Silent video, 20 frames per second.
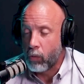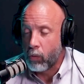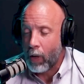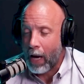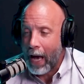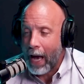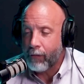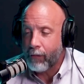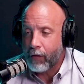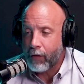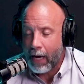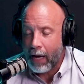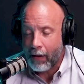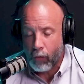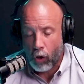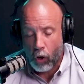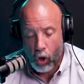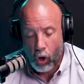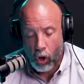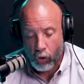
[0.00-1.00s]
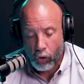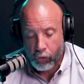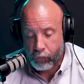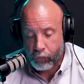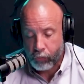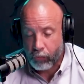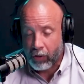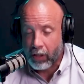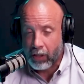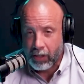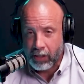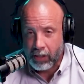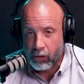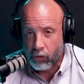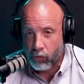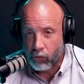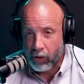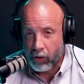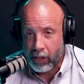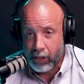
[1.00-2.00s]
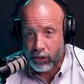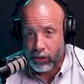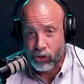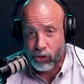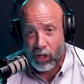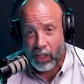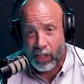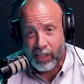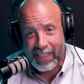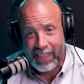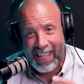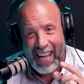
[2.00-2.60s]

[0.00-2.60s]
You have to have all 3 of these ingredients to trust.